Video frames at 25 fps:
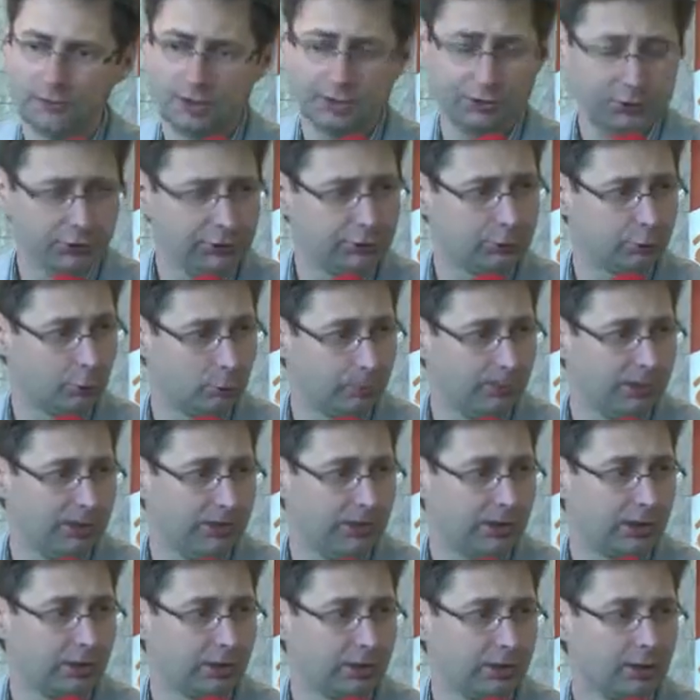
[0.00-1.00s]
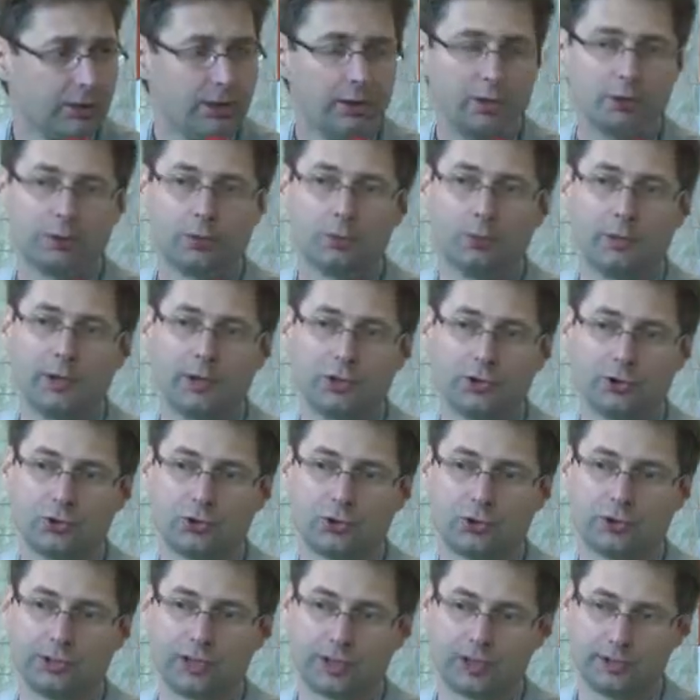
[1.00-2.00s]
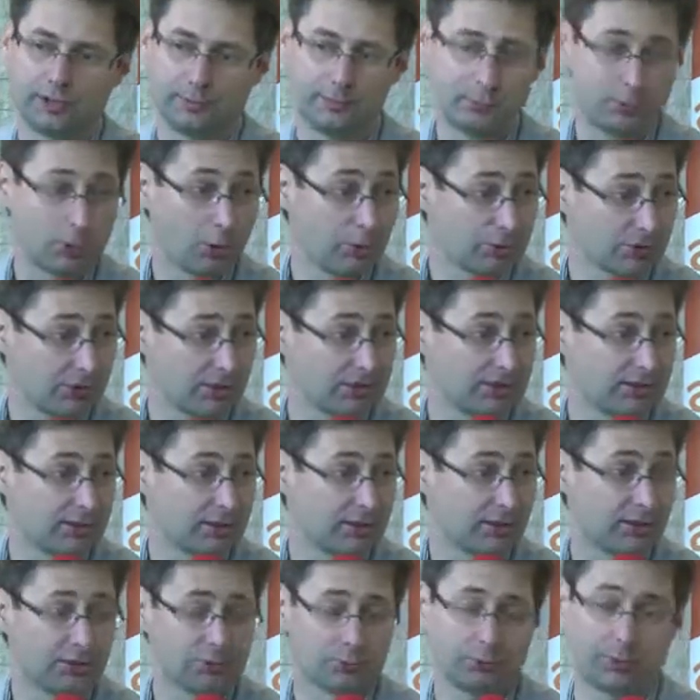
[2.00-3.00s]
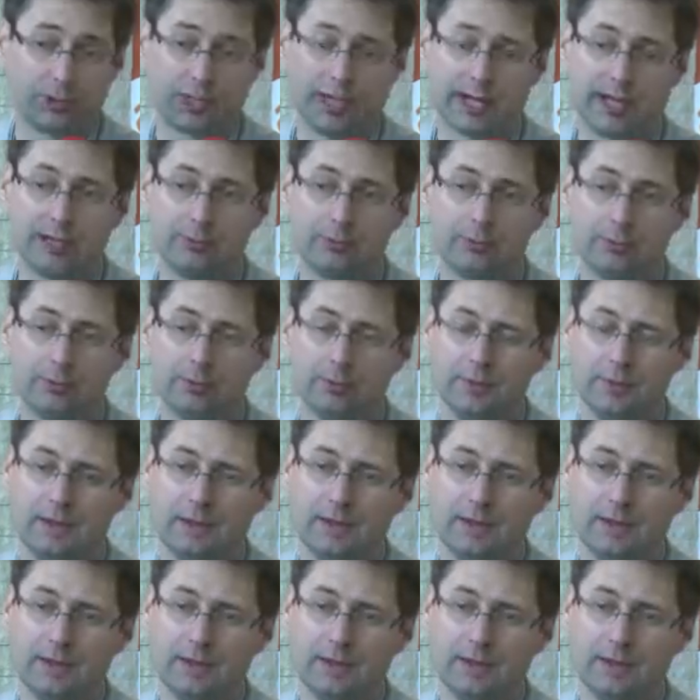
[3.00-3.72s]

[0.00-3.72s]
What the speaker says: need to be there to make sure that the process is reliable.